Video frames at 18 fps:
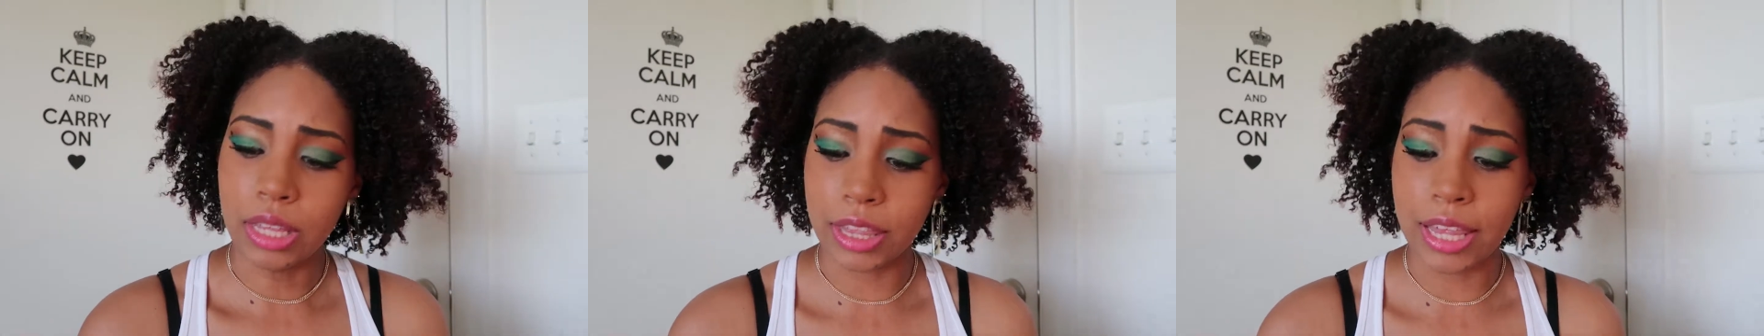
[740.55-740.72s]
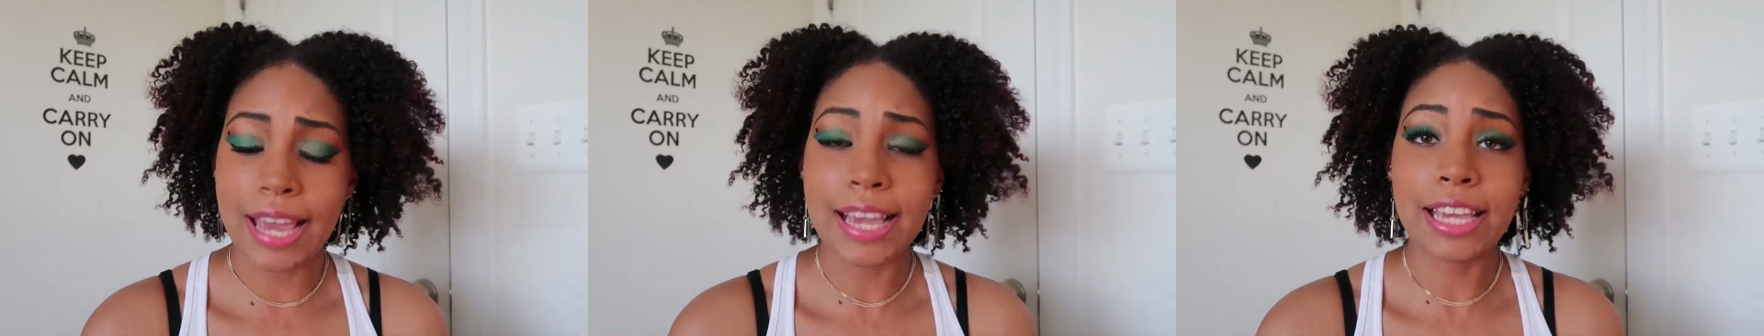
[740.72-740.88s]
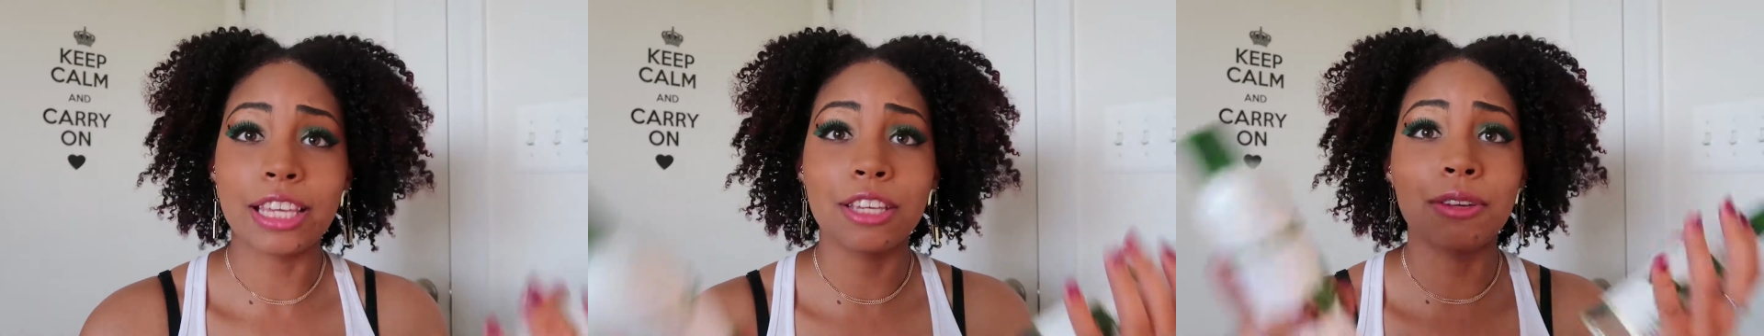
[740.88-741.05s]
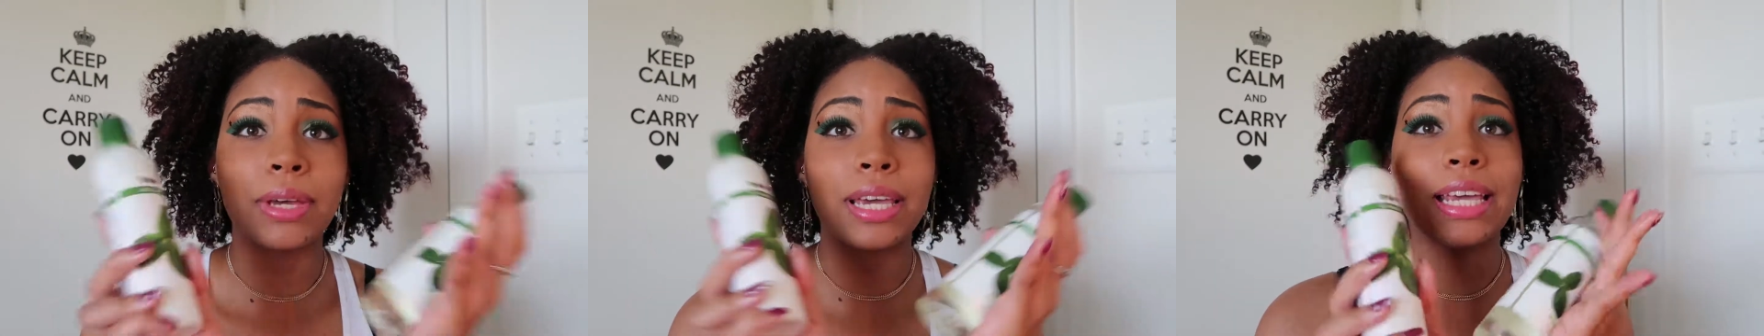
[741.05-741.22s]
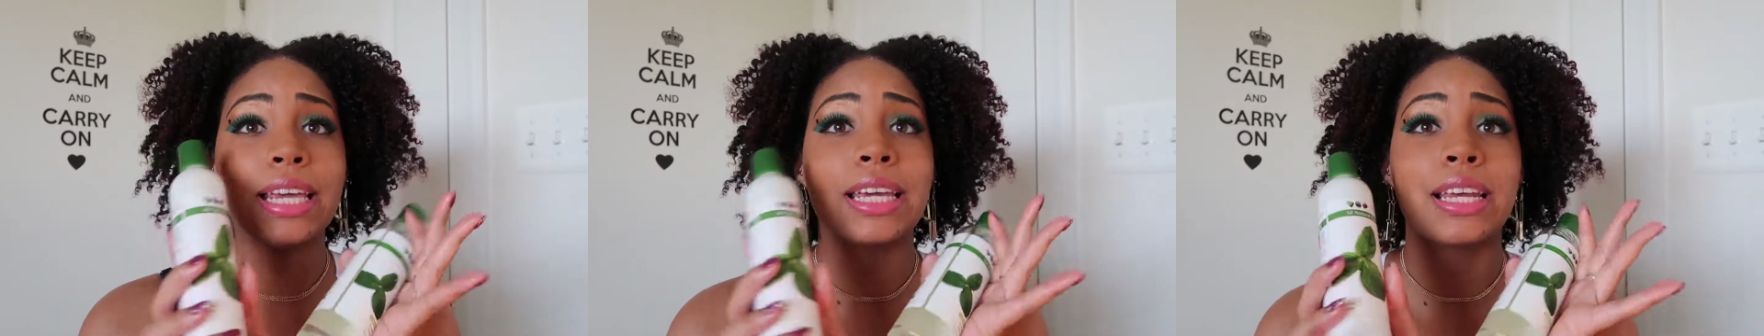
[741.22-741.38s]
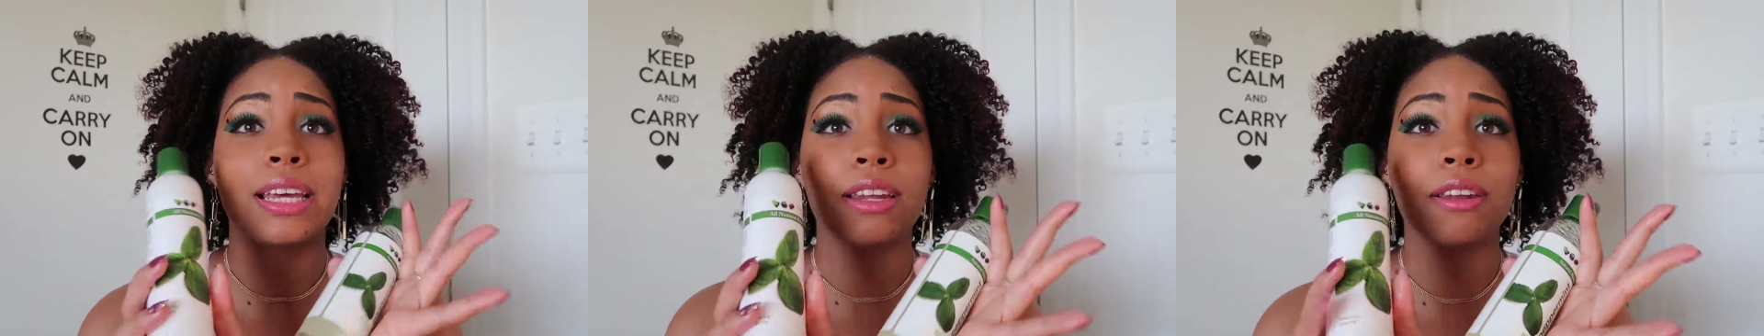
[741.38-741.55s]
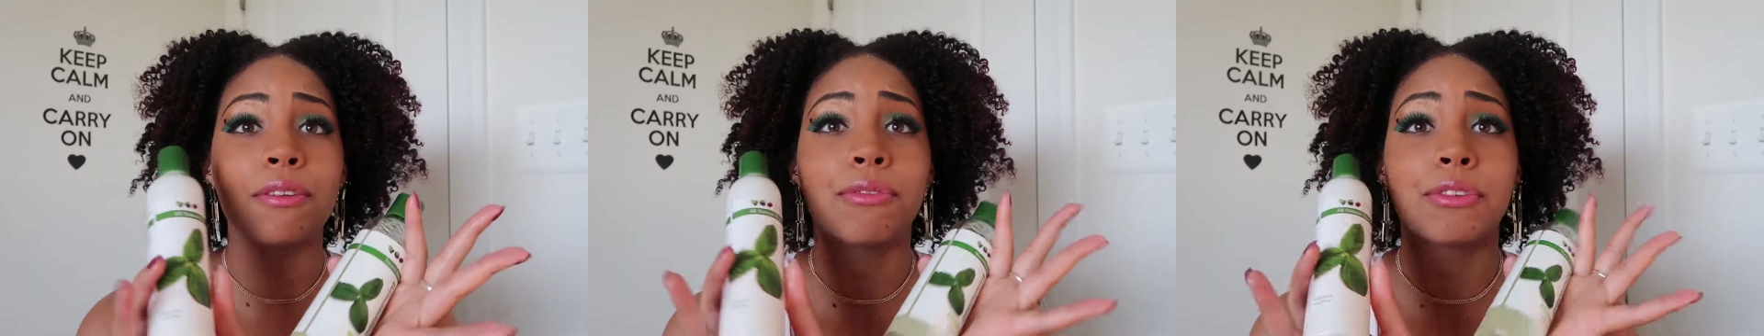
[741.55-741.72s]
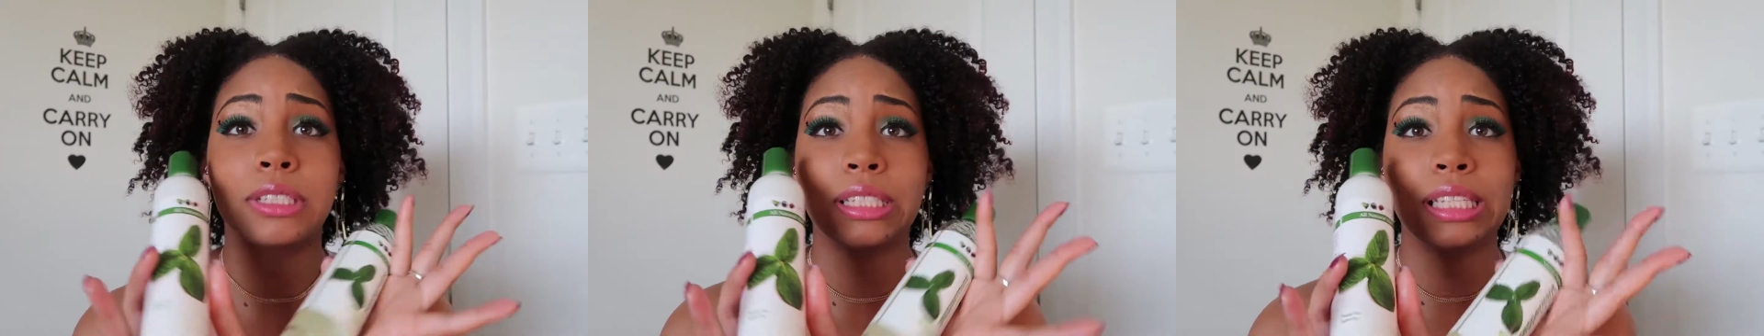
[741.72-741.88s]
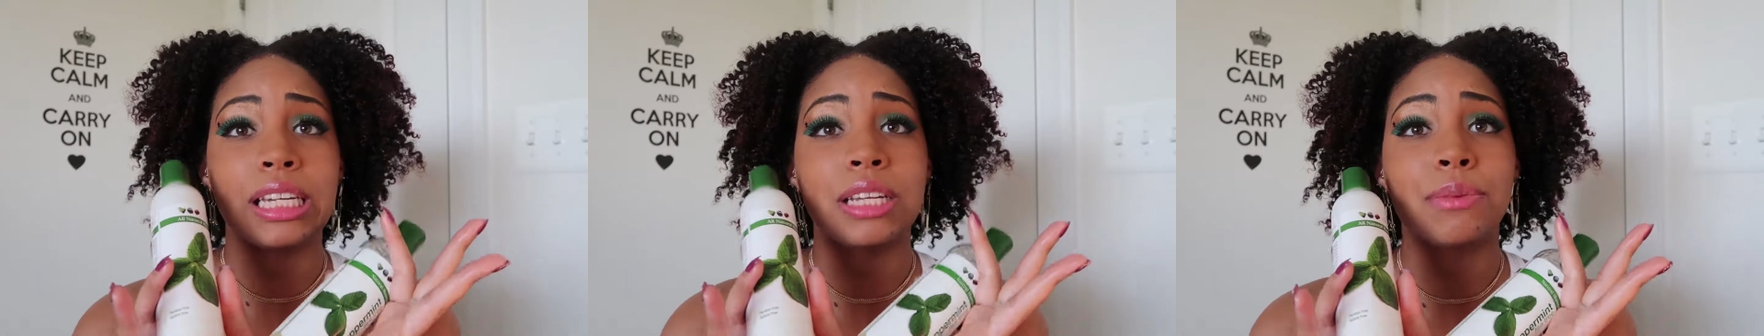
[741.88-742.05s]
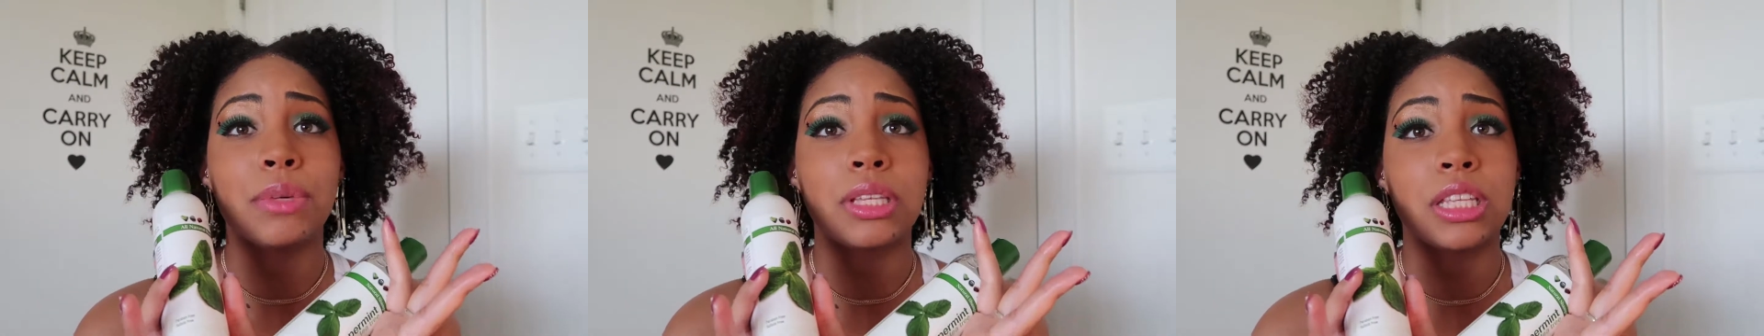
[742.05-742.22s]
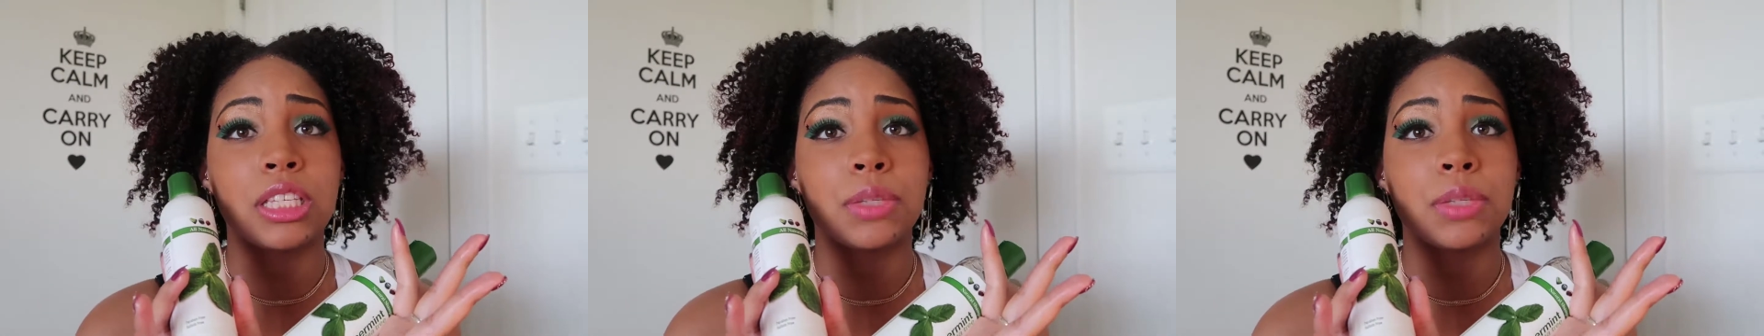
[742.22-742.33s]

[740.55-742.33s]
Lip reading: Thank you, Eden, for sending me